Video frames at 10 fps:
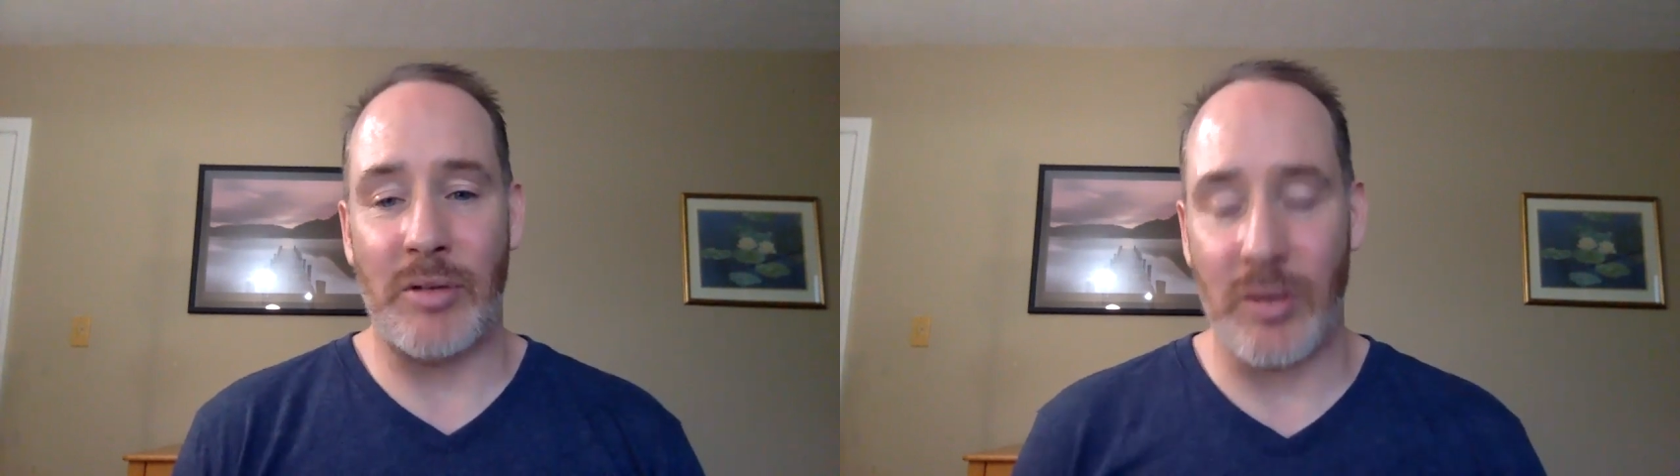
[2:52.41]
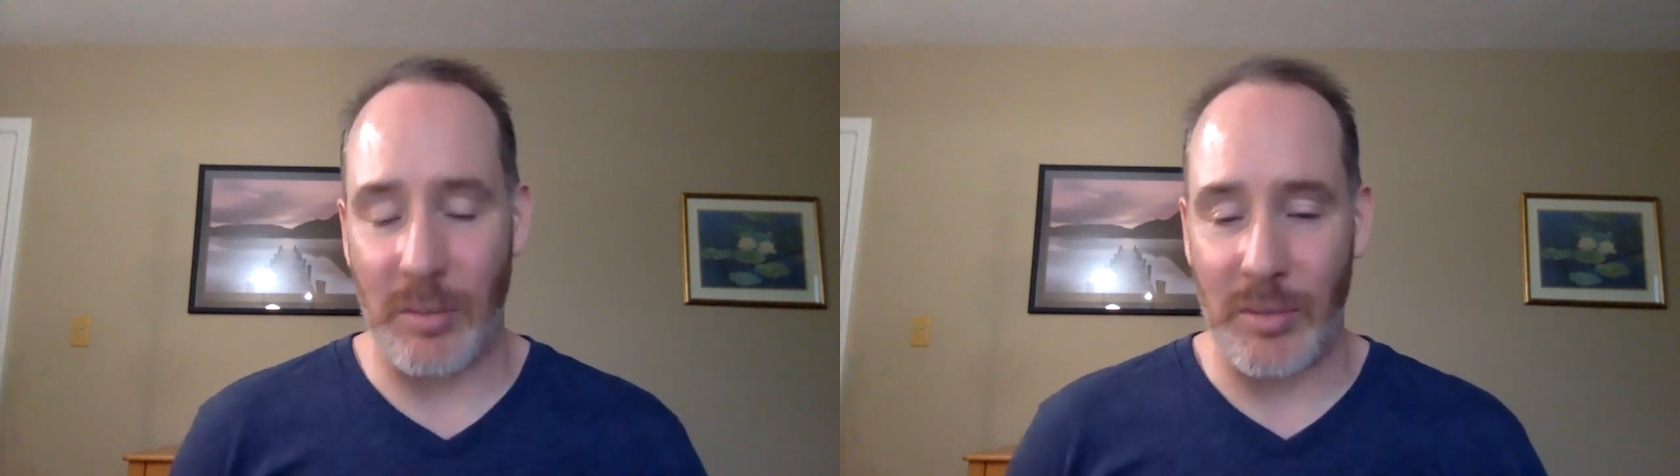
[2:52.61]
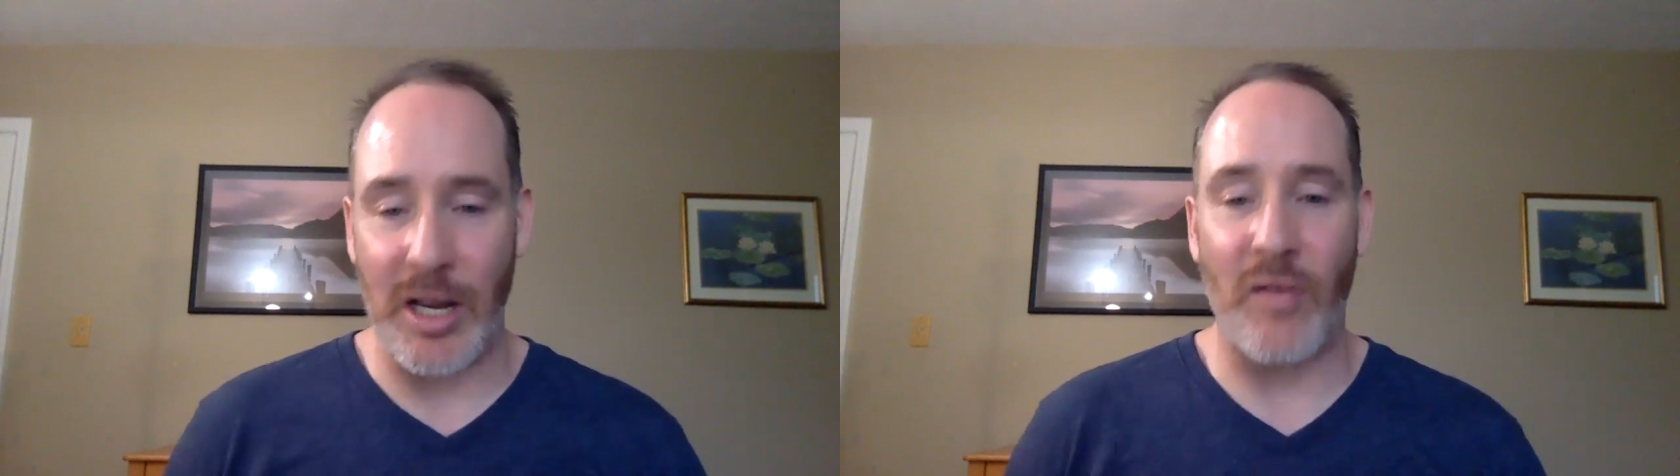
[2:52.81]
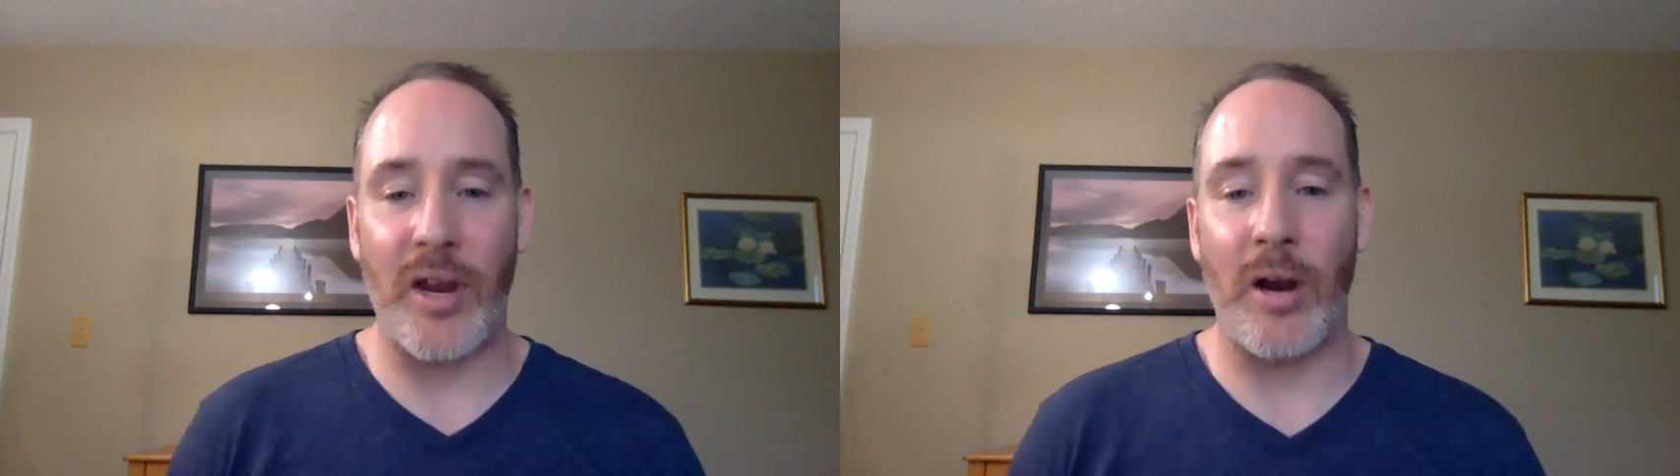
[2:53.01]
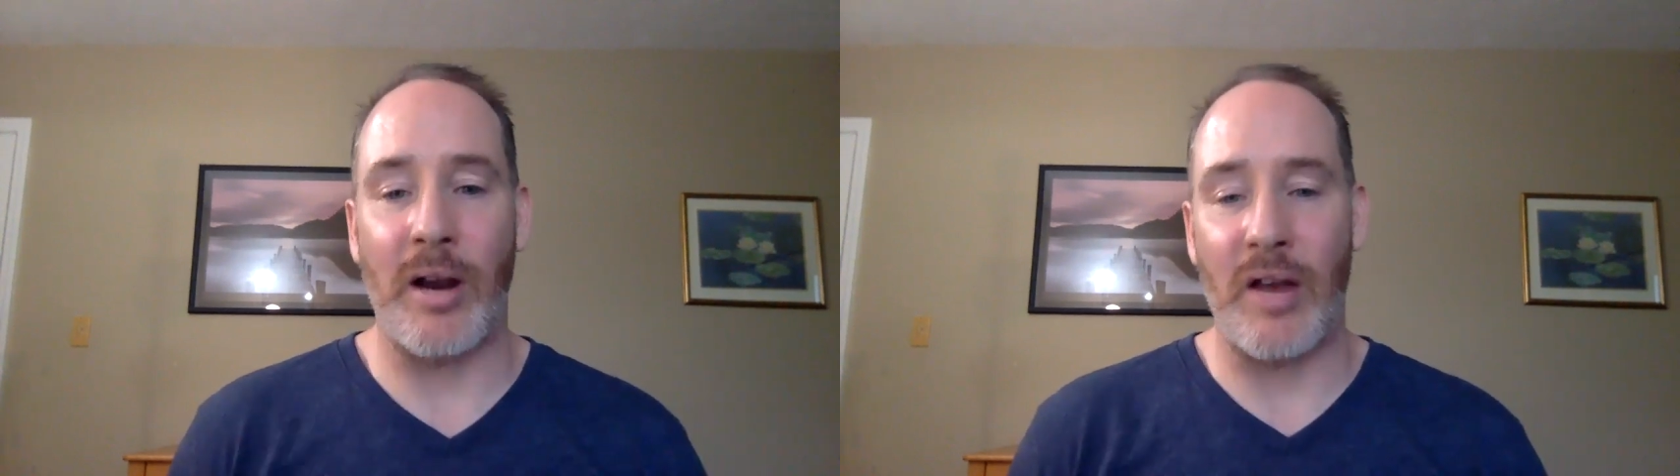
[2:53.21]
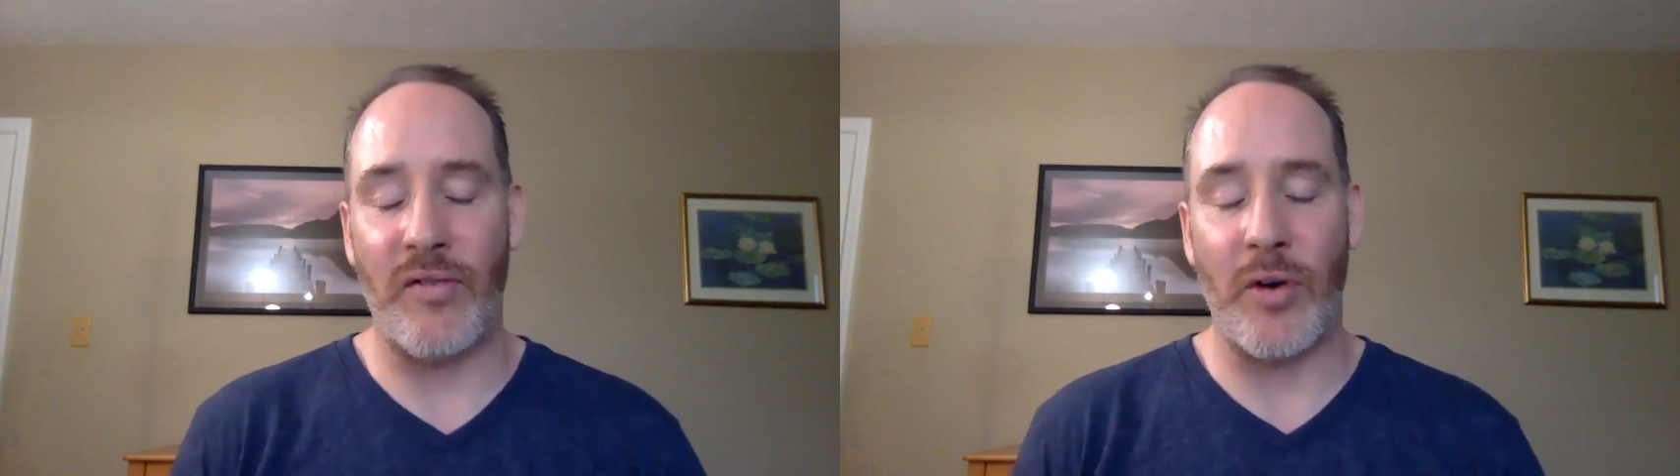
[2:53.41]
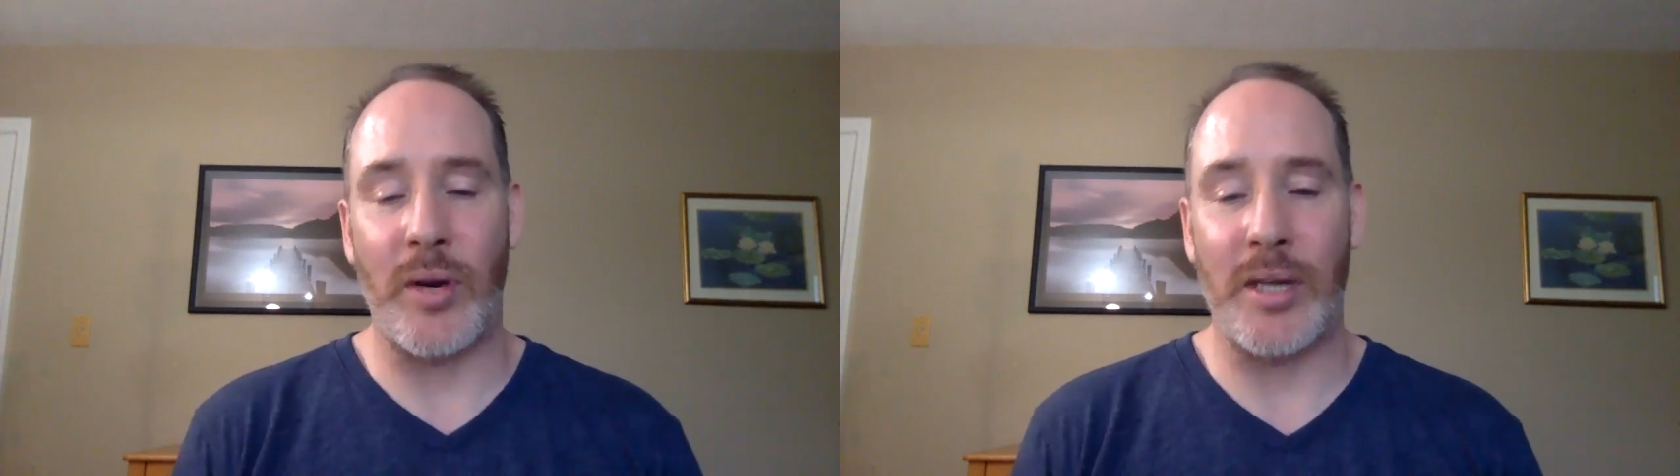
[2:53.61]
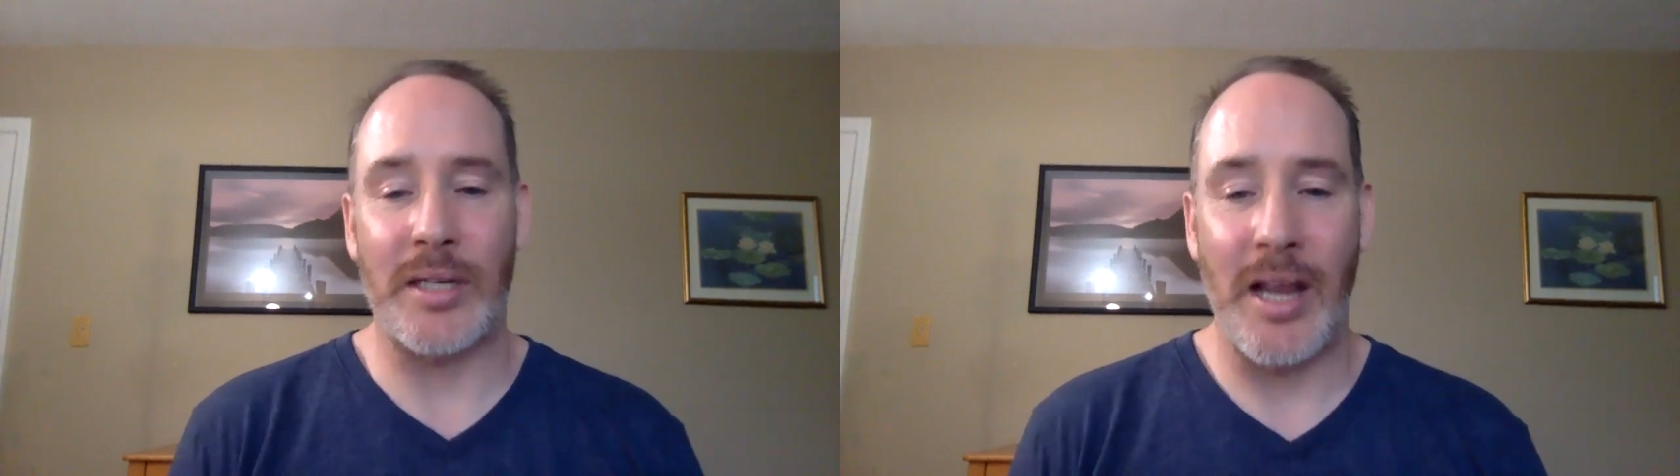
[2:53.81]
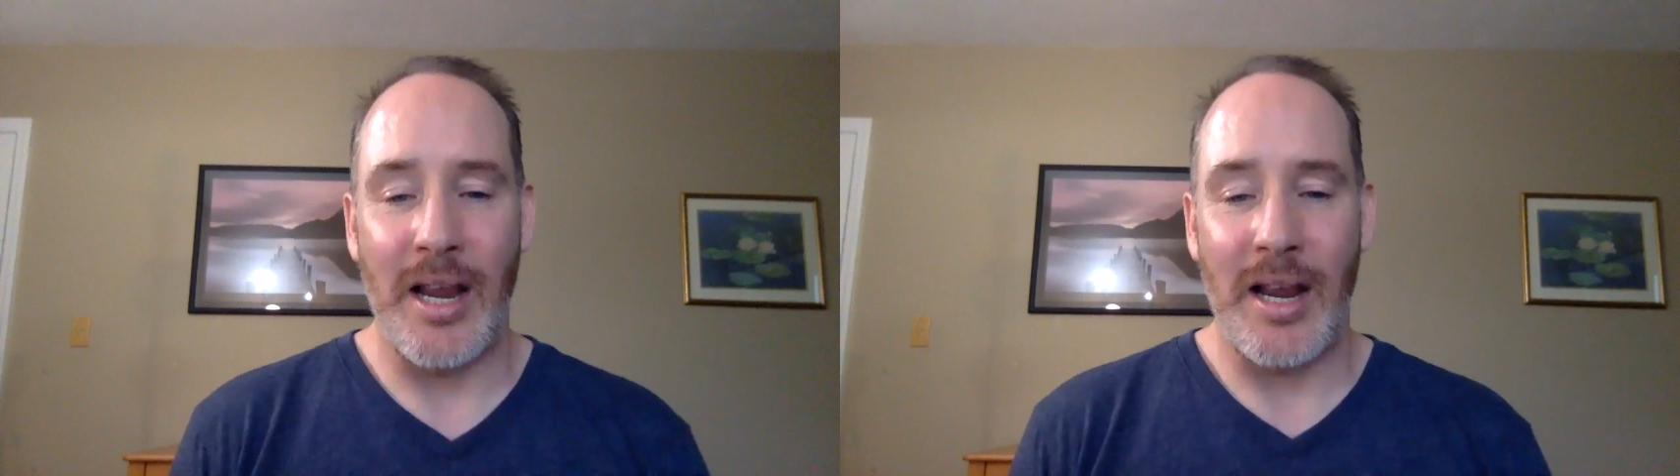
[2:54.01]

So some self-care kind of focus,